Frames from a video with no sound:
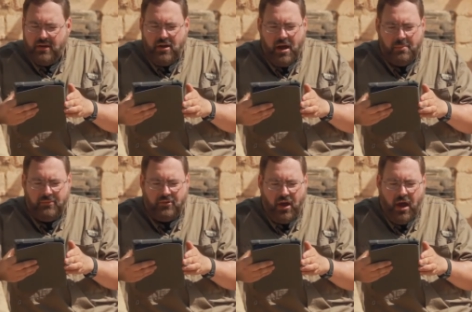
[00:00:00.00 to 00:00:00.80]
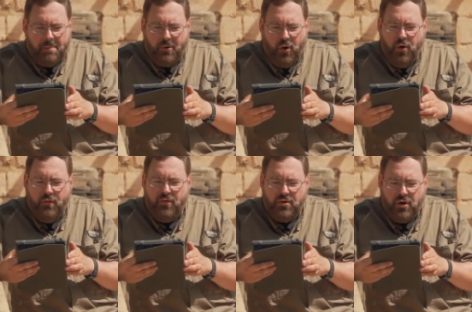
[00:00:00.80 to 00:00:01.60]
comes up
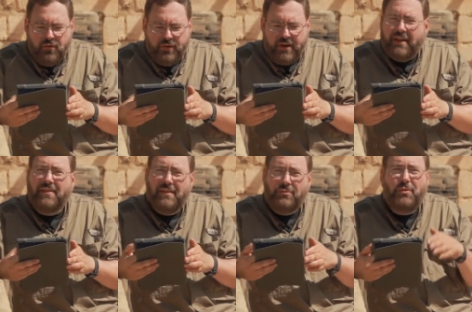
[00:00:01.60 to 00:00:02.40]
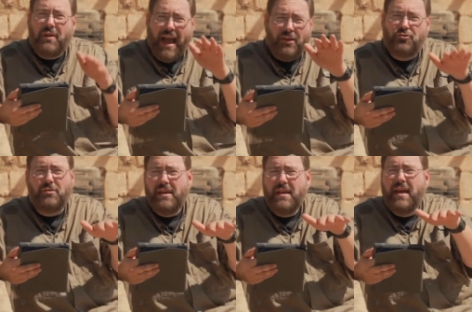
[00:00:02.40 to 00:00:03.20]
over and over again, and this one
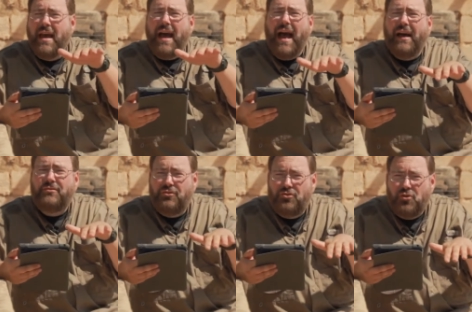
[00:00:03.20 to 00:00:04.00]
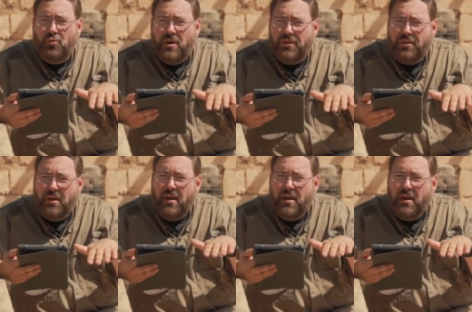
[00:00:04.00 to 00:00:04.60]
actually has to do with